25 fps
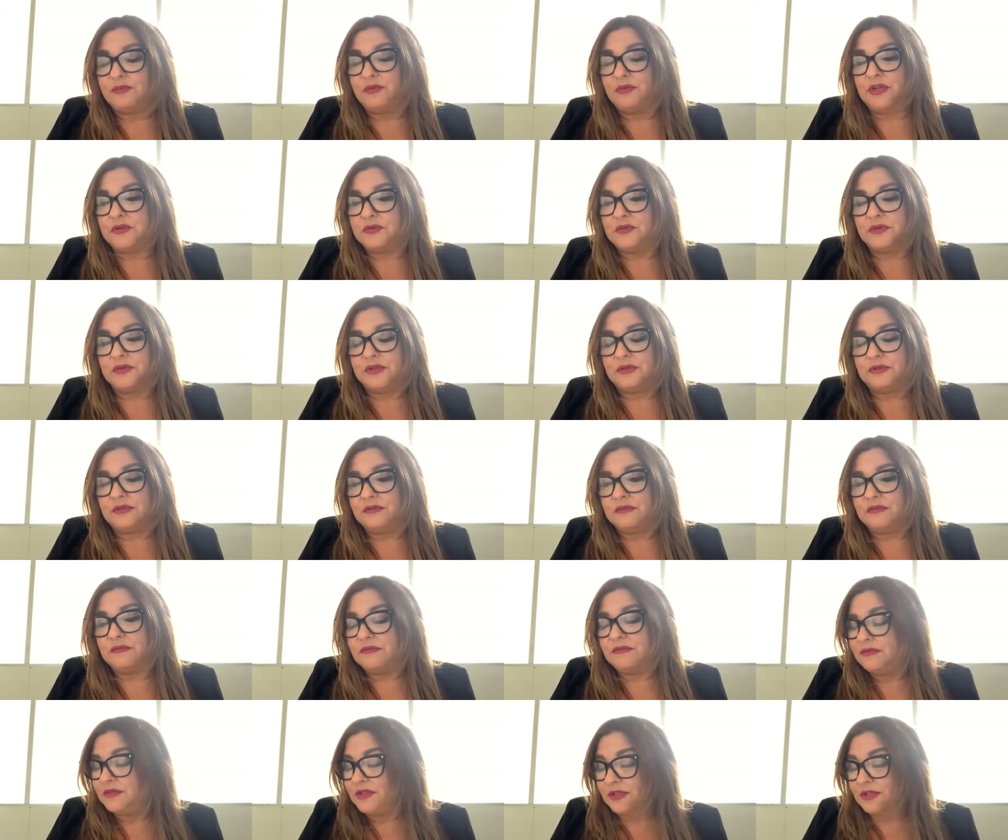which was
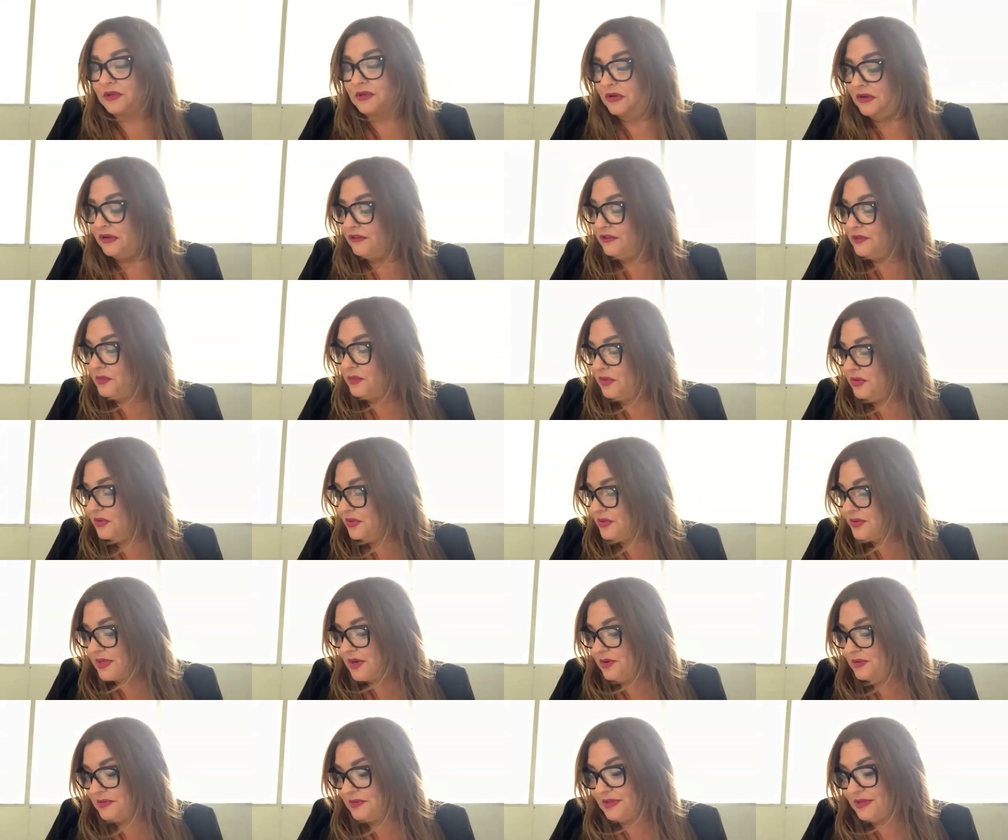deserved because
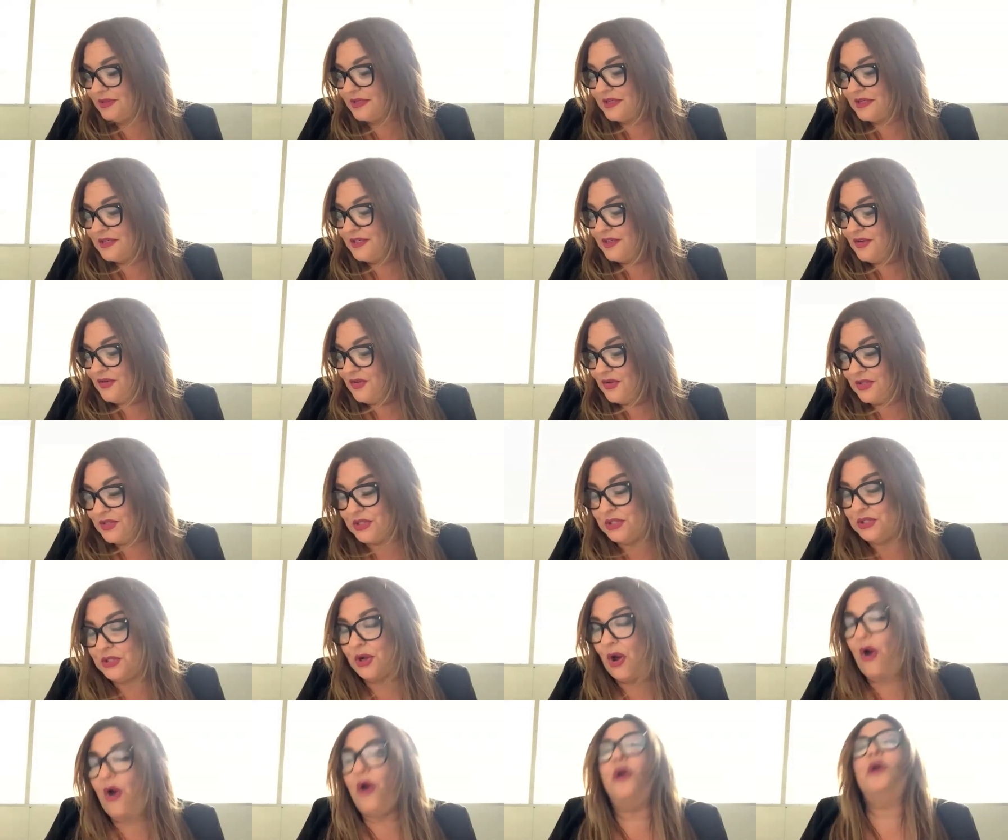I was
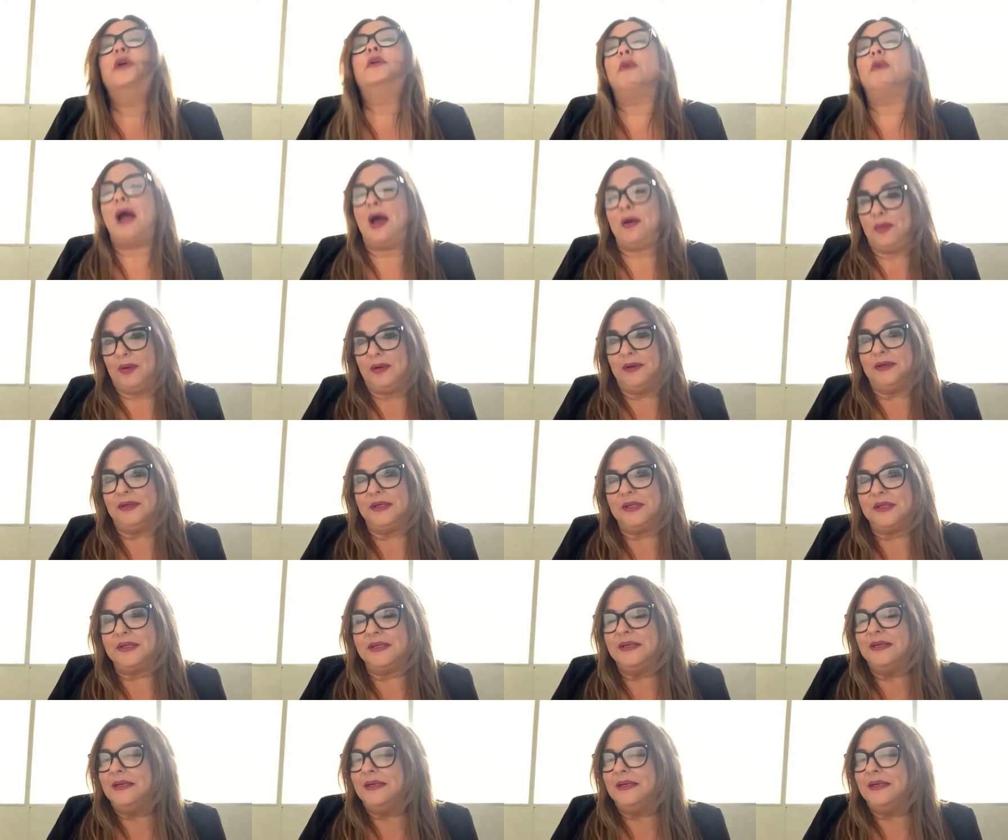so crap at it.